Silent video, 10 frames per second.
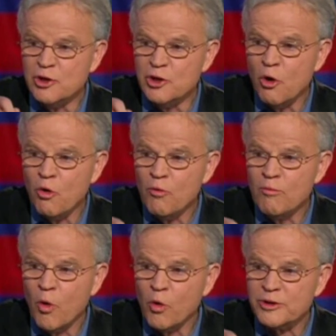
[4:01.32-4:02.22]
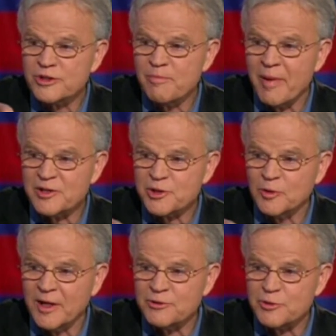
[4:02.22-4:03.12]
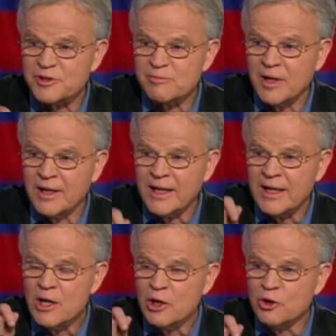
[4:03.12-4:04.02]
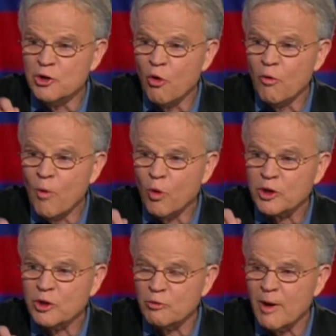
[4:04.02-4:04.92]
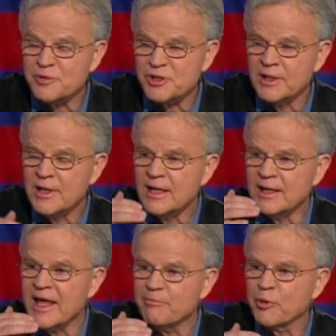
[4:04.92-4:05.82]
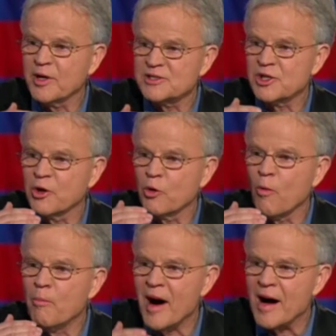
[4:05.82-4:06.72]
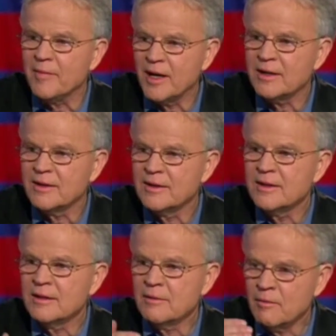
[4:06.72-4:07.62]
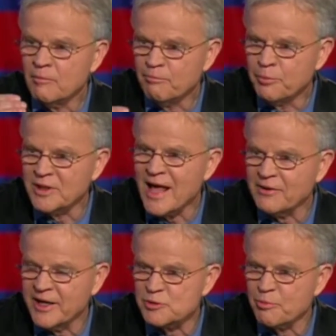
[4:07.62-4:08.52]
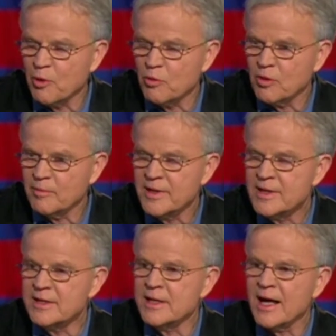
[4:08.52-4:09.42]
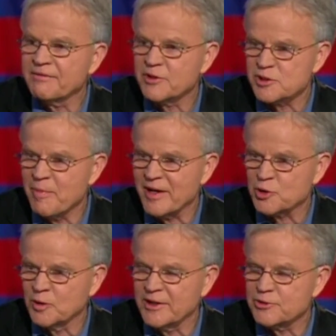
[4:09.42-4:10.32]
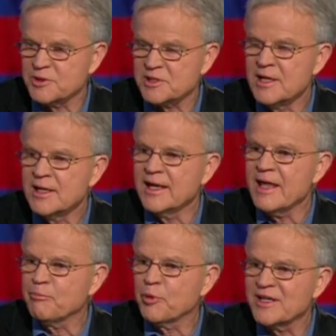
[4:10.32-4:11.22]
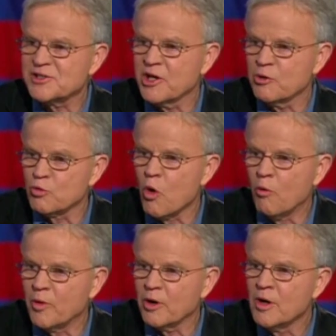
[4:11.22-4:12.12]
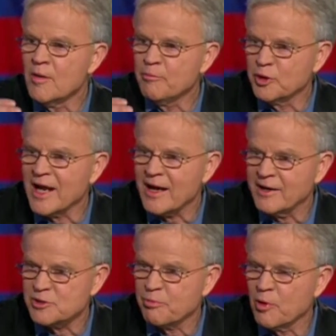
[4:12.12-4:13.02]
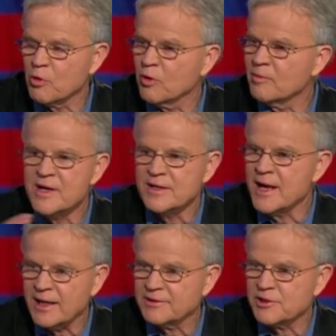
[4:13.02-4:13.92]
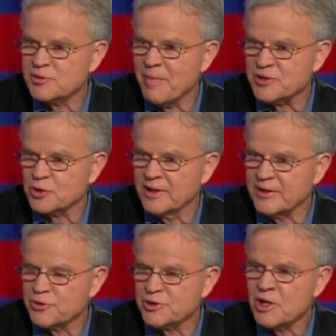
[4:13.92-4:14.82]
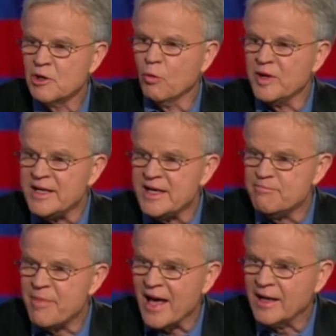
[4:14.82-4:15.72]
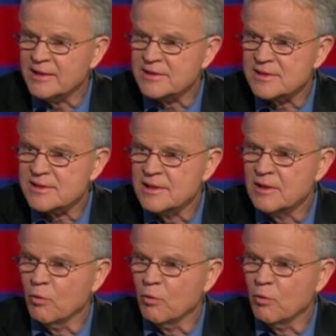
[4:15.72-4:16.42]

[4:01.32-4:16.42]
No more special interest money, no more corruption. Let President Obama put out his program, not the special interest. Let President Roemer put out his program, not the special interest. We need balance.